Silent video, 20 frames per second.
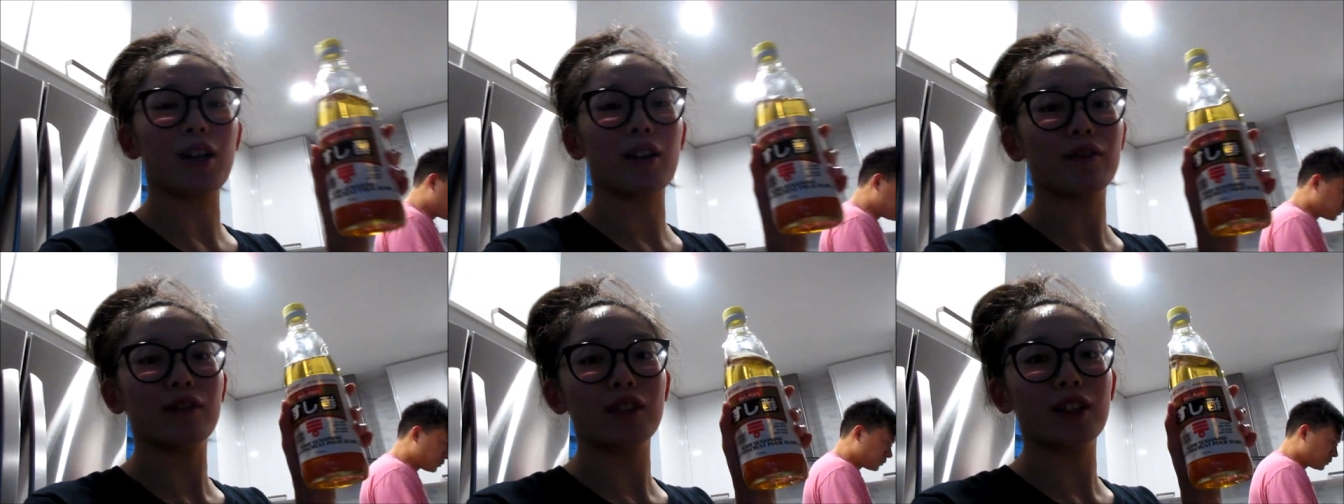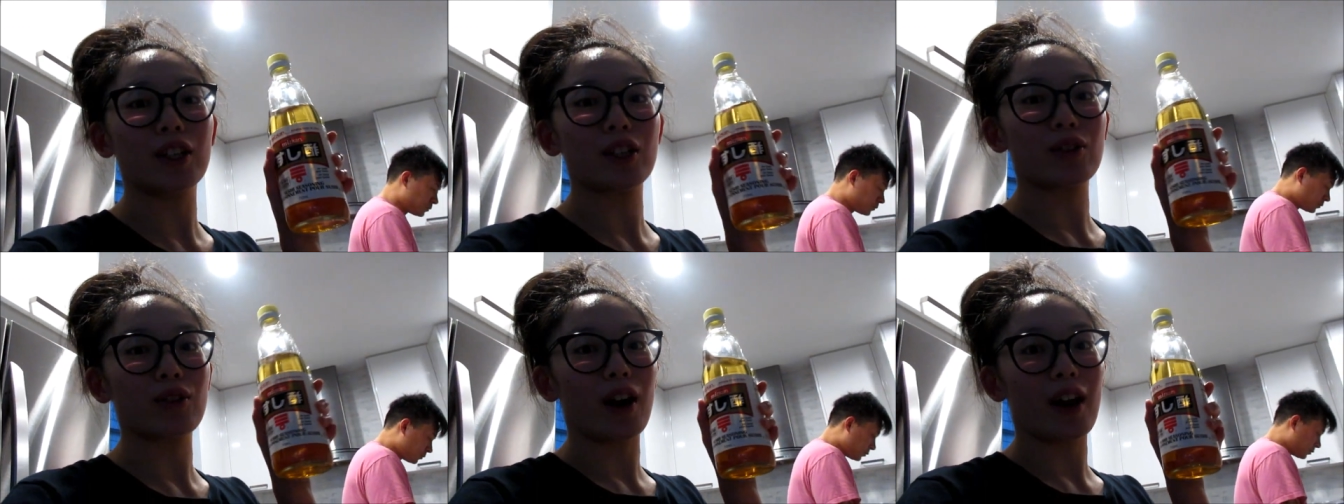
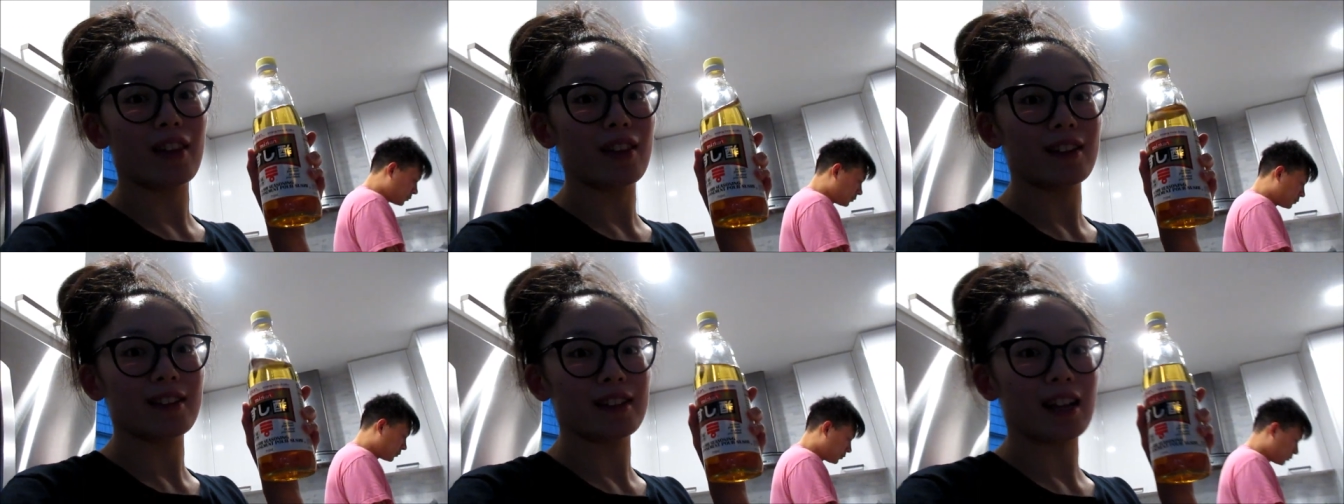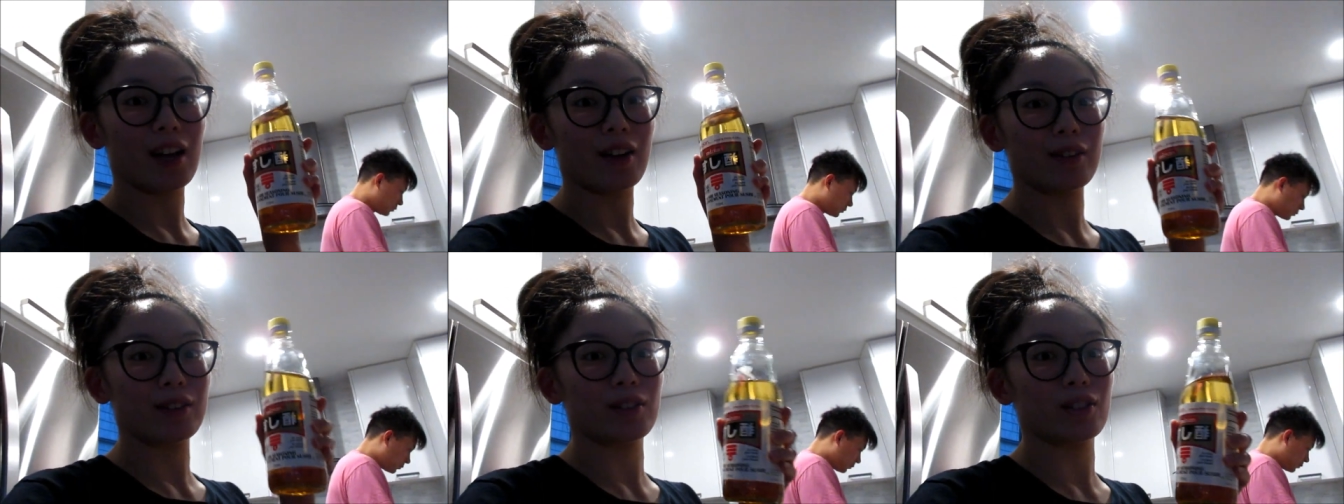definitely try
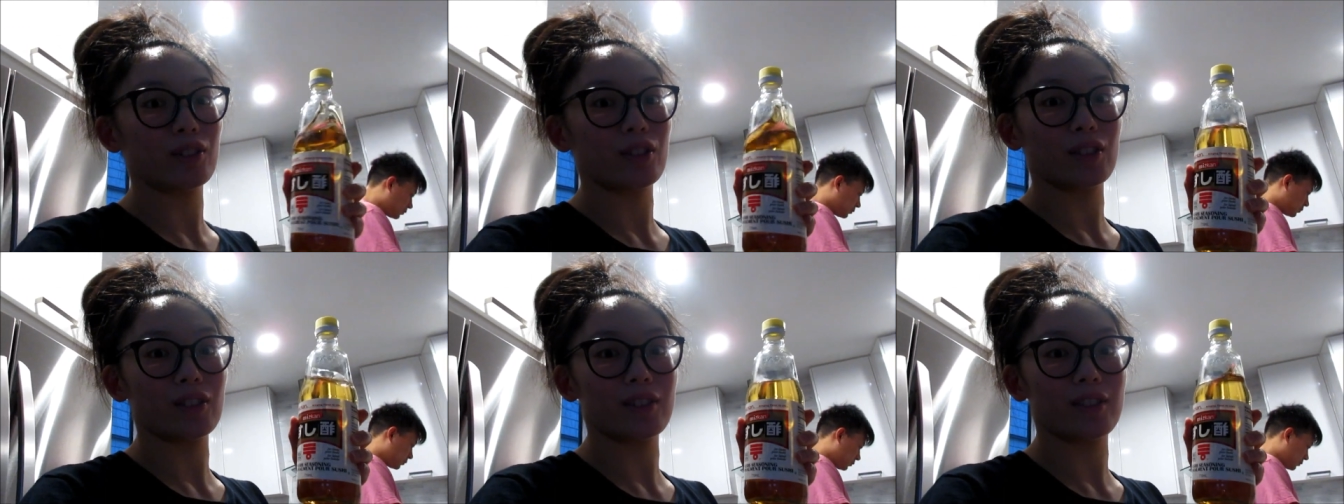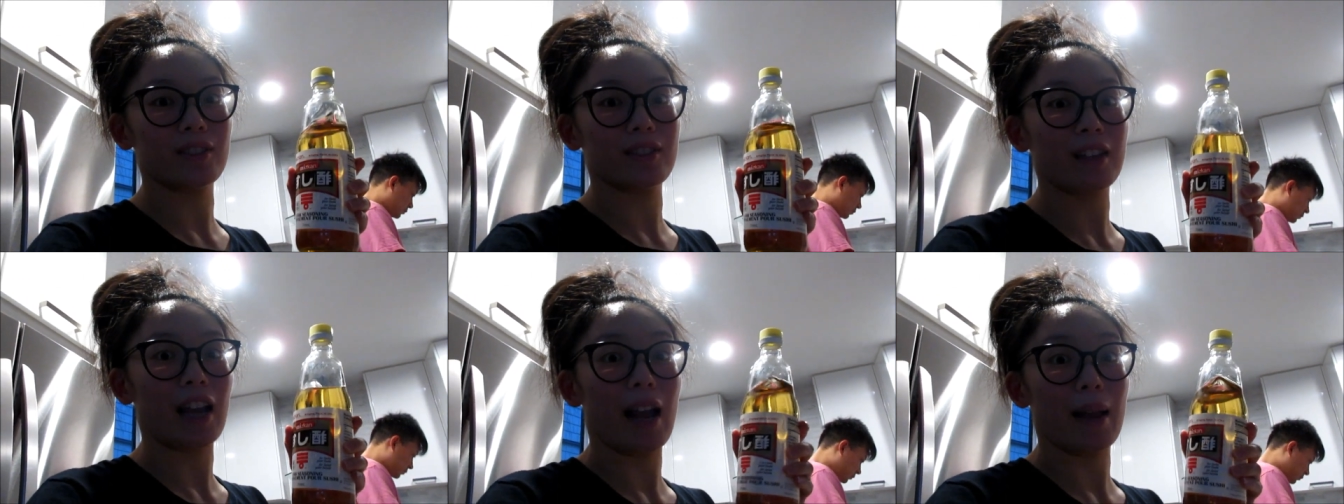this out. It's
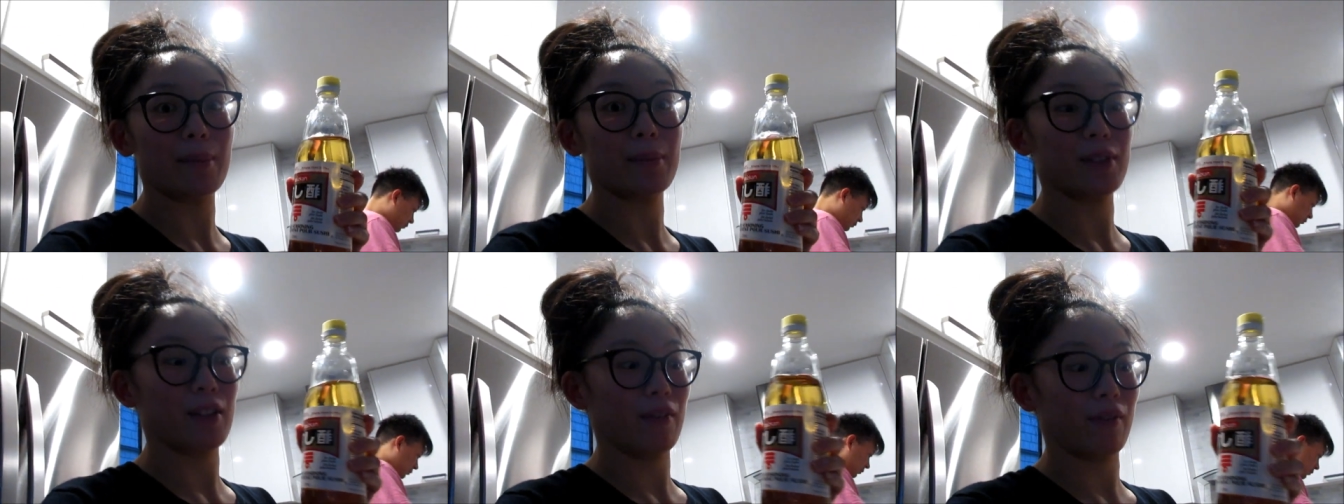just time